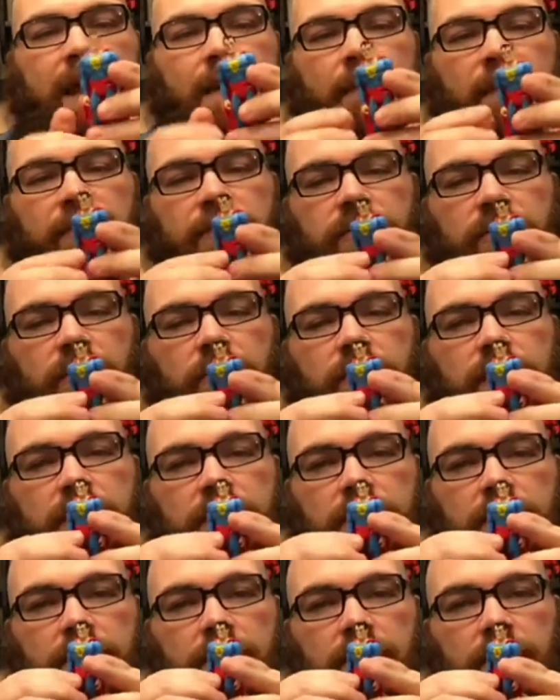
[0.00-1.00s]
much to it.
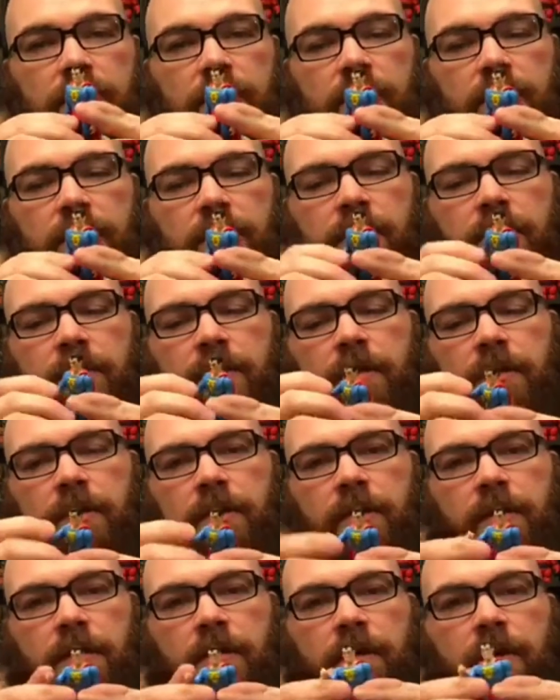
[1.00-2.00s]

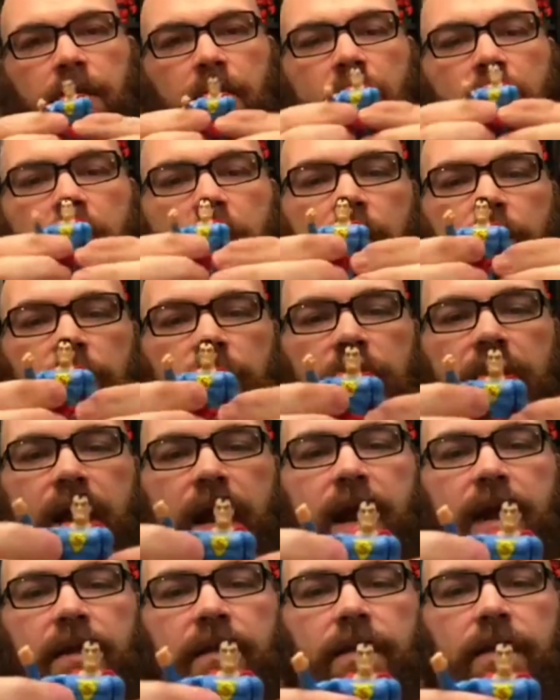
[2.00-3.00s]
Um, you
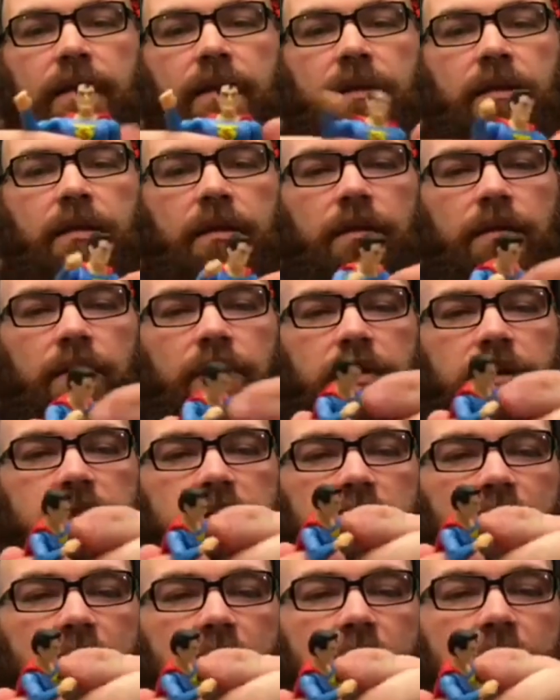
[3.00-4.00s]
got
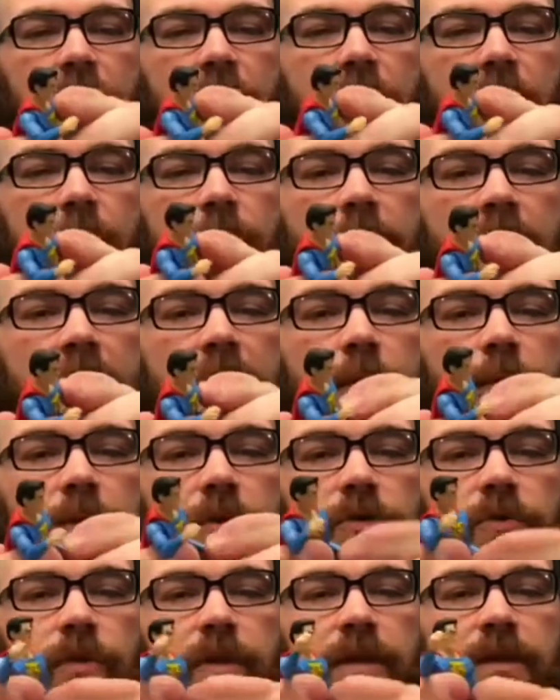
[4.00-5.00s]
some elbow
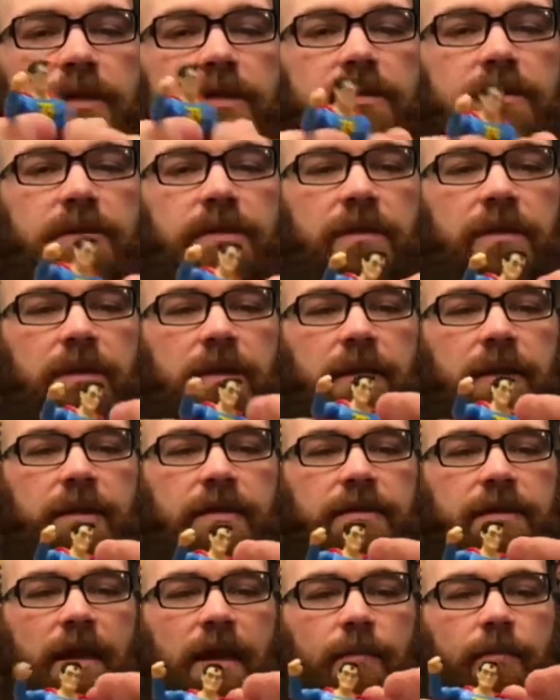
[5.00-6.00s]
joints.
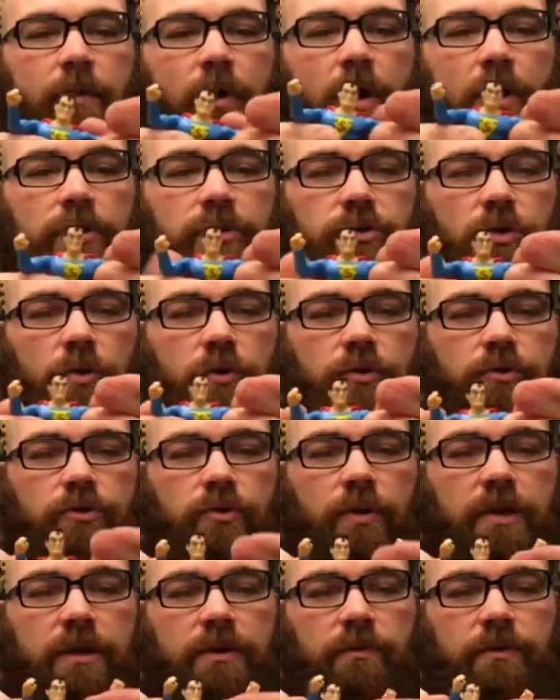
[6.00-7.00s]
It's got a ball shoulder
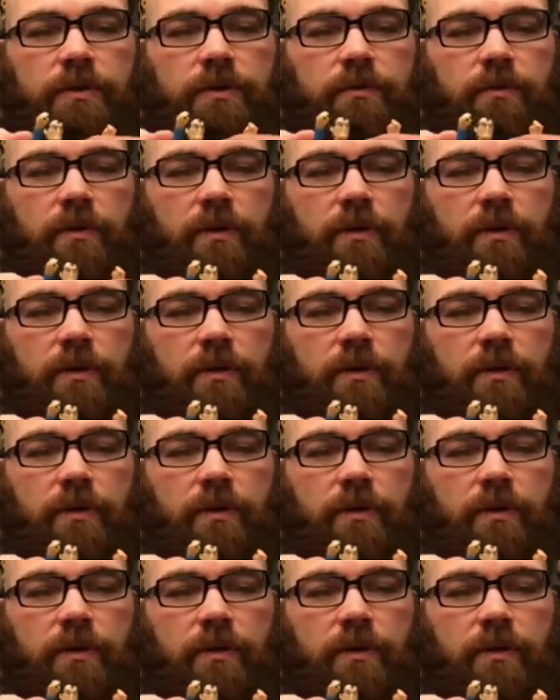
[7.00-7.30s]
joint, which is real